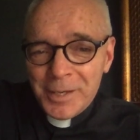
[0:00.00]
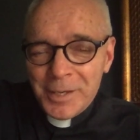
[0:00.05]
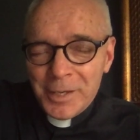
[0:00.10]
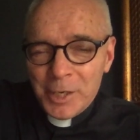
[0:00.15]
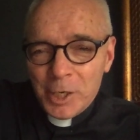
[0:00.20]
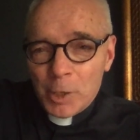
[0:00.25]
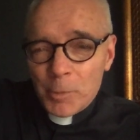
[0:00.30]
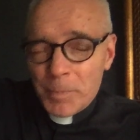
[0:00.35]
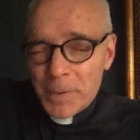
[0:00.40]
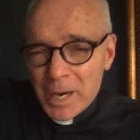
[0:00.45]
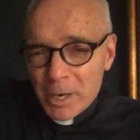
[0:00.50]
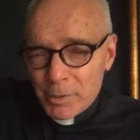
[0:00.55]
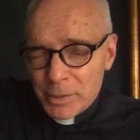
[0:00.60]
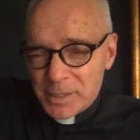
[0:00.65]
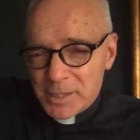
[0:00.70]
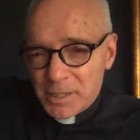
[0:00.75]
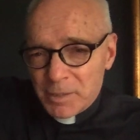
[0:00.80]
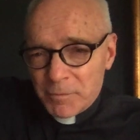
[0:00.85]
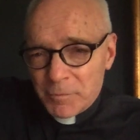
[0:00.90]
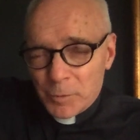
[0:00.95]
Her
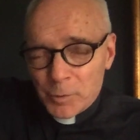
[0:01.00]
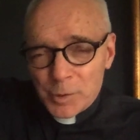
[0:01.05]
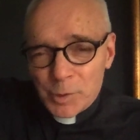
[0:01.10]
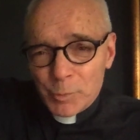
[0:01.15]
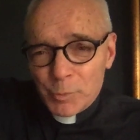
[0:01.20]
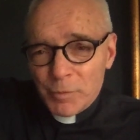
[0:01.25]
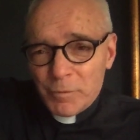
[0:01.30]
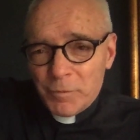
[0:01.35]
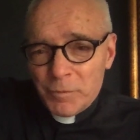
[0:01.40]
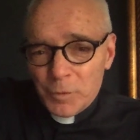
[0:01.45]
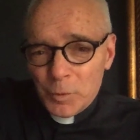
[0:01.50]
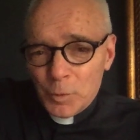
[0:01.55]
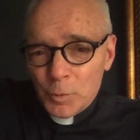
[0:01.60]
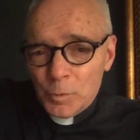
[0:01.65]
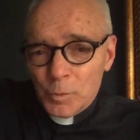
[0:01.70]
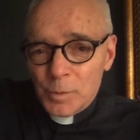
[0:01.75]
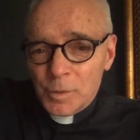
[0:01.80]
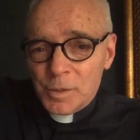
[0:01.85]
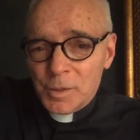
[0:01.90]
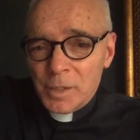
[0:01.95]
parents at first
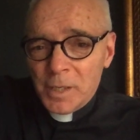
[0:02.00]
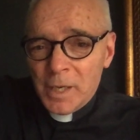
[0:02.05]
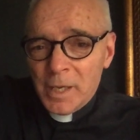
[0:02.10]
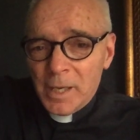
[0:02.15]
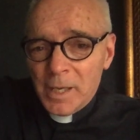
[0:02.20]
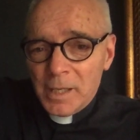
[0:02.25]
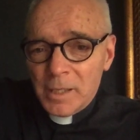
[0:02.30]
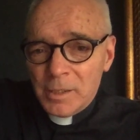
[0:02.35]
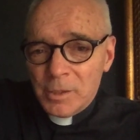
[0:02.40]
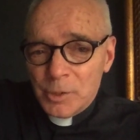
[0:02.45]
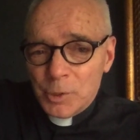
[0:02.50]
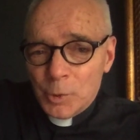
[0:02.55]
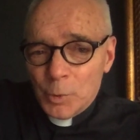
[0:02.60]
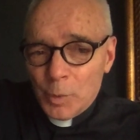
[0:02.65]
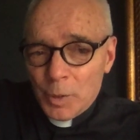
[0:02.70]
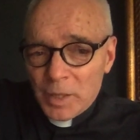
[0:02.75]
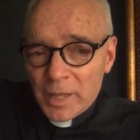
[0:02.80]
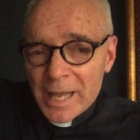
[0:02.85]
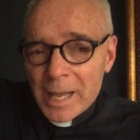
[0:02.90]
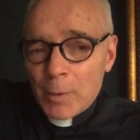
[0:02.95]
refused to
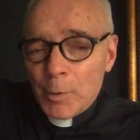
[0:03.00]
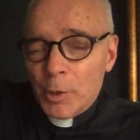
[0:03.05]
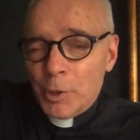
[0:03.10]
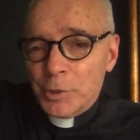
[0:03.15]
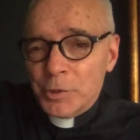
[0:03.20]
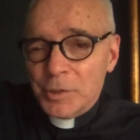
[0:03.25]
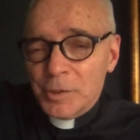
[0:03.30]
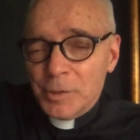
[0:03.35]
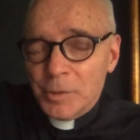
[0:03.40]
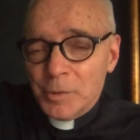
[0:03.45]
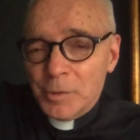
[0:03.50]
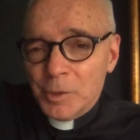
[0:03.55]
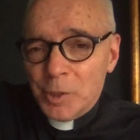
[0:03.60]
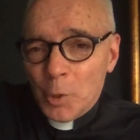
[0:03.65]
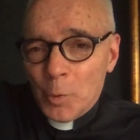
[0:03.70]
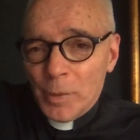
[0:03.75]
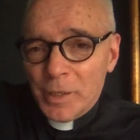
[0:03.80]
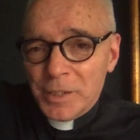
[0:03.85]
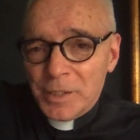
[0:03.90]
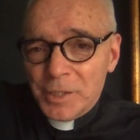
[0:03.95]
allow her to
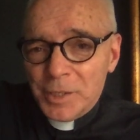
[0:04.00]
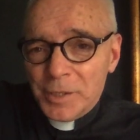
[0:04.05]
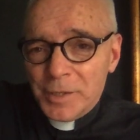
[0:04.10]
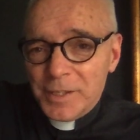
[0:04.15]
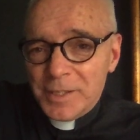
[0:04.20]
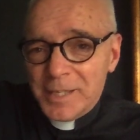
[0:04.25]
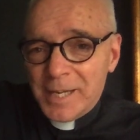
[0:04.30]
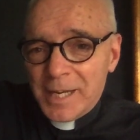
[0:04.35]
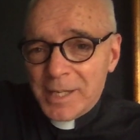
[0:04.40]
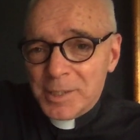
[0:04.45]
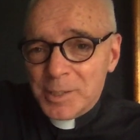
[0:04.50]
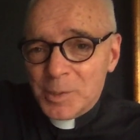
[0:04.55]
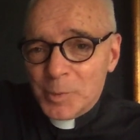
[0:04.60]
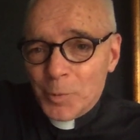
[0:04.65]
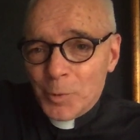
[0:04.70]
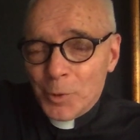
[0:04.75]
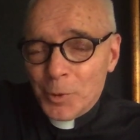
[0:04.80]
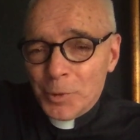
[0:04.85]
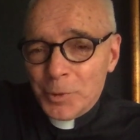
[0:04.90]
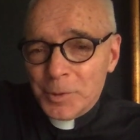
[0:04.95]
go into the dance
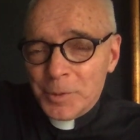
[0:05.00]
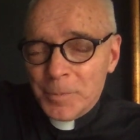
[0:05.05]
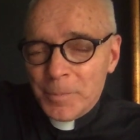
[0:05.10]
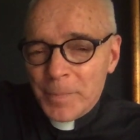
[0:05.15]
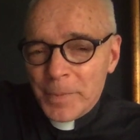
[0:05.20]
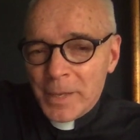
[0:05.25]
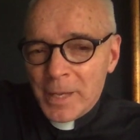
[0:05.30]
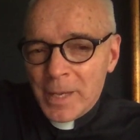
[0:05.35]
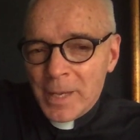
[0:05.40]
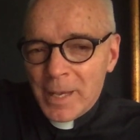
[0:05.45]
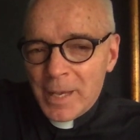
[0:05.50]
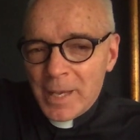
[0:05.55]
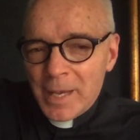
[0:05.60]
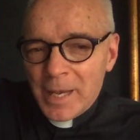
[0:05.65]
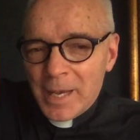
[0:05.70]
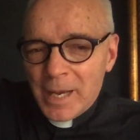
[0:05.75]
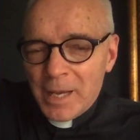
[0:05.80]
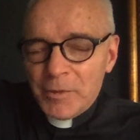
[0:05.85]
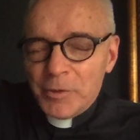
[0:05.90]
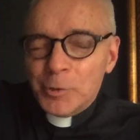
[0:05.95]
world.
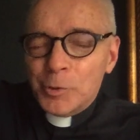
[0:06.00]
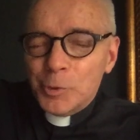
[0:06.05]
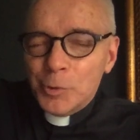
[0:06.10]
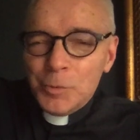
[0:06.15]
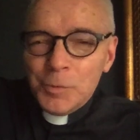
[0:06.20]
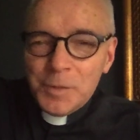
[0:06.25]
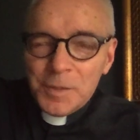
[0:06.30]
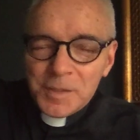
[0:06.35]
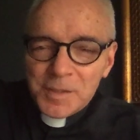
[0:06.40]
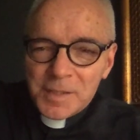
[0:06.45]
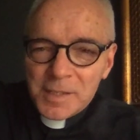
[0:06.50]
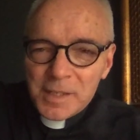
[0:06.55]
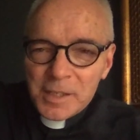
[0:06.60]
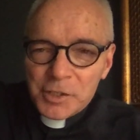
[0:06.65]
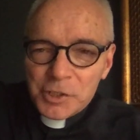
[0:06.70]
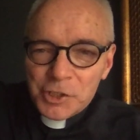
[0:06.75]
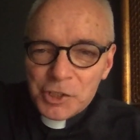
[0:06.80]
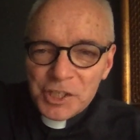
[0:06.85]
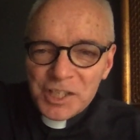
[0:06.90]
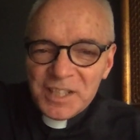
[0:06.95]
And the truth is this:
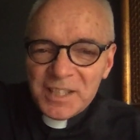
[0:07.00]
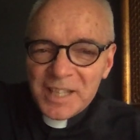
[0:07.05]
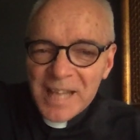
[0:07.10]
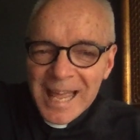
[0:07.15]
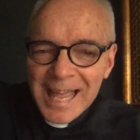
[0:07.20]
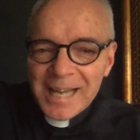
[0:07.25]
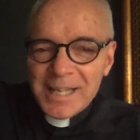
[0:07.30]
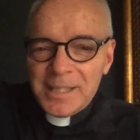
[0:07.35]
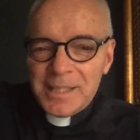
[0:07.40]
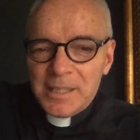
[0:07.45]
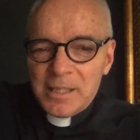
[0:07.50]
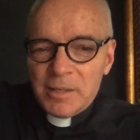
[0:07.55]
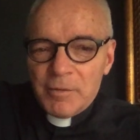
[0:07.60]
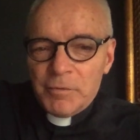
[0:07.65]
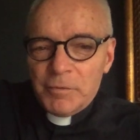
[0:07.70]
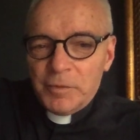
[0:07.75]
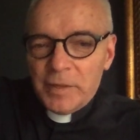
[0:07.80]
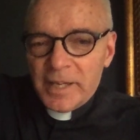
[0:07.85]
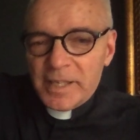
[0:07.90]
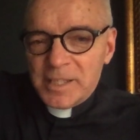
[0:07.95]
she lacked the
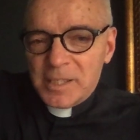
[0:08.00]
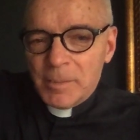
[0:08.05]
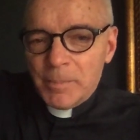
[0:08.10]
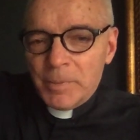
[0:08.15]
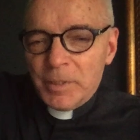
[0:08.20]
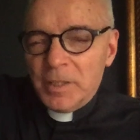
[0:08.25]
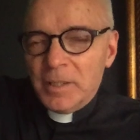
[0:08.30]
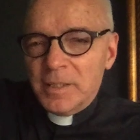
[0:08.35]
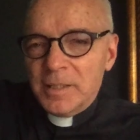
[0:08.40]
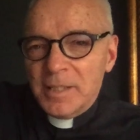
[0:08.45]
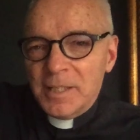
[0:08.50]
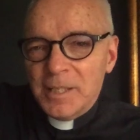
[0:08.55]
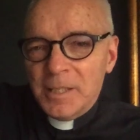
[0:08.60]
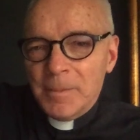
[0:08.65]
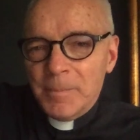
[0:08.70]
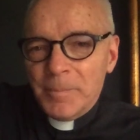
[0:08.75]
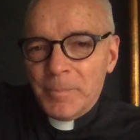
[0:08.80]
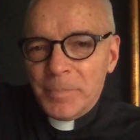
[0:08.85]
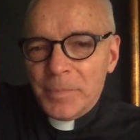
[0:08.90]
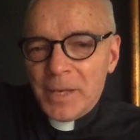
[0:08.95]
flexibility
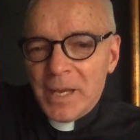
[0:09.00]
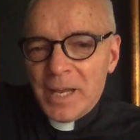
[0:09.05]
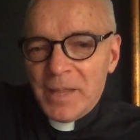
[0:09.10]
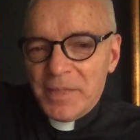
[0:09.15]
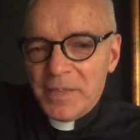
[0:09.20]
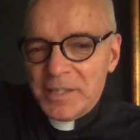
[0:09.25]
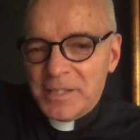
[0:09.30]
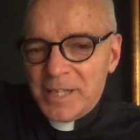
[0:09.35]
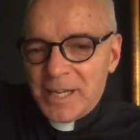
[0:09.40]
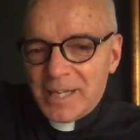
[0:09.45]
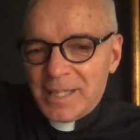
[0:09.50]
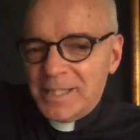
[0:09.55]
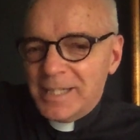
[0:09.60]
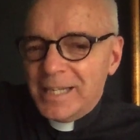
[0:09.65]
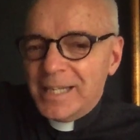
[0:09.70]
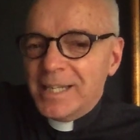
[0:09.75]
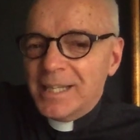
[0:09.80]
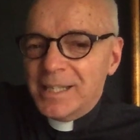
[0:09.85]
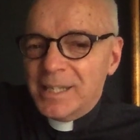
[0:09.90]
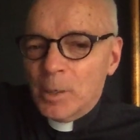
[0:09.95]
and the
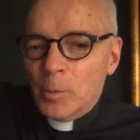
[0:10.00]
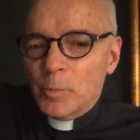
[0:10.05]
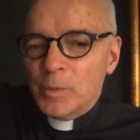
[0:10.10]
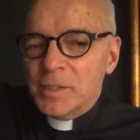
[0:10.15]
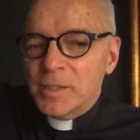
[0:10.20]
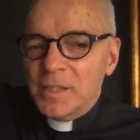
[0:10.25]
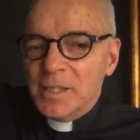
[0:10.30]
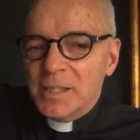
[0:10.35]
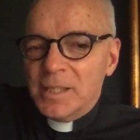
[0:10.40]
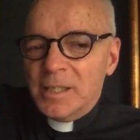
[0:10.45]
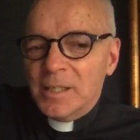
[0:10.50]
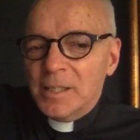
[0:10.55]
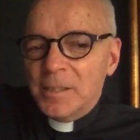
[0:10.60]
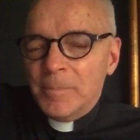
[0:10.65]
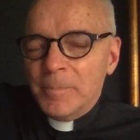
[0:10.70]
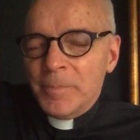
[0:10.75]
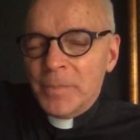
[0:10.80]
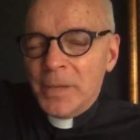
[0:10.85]
technique that was needed.